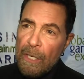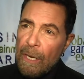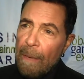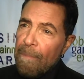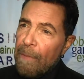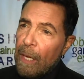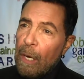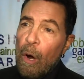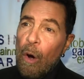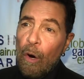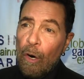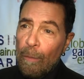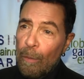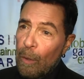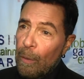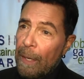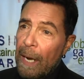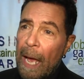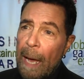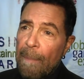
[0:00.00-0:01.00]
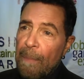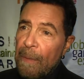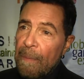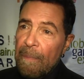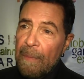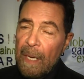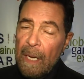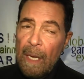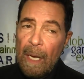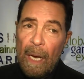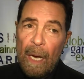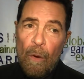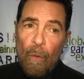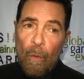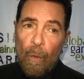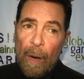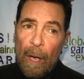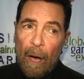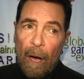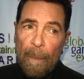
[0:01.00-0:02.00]
something horrible would happen.
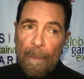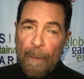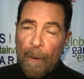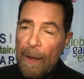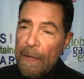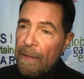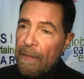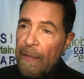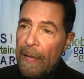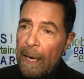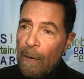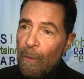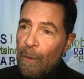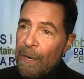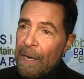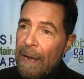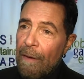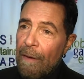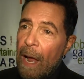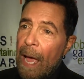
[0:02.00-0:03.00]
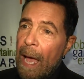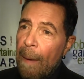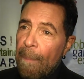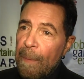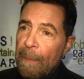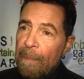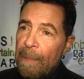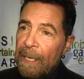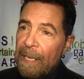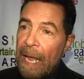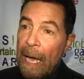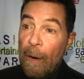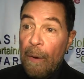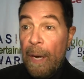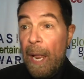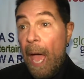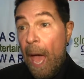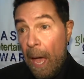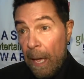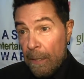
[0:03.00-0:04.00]
We all prayed that it would happen, but now
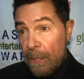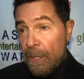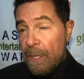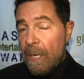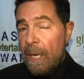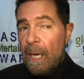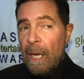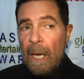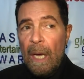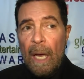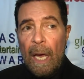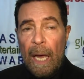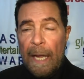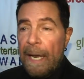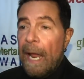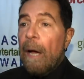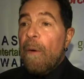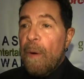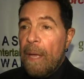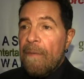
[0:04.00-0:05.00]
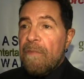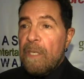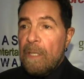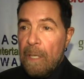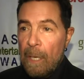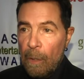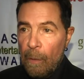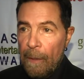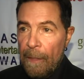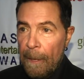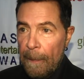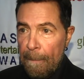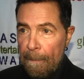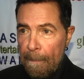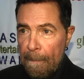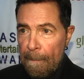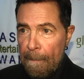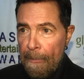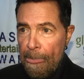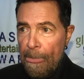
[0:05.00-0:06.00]
it has. And now we have to deal with it.
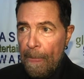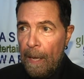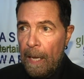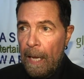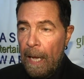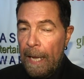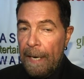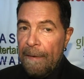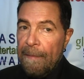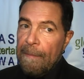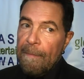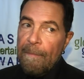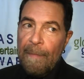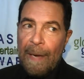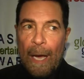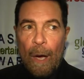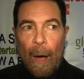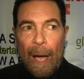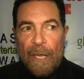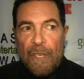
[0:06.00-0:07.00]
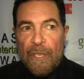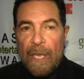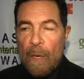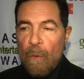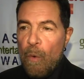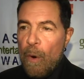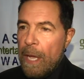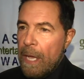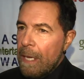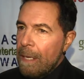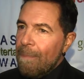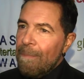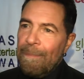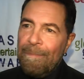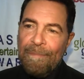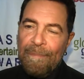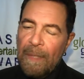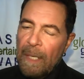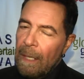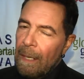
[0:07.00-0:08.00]
And now I say we,
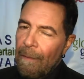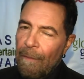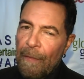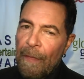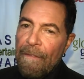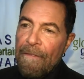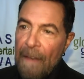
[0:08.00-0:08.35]
the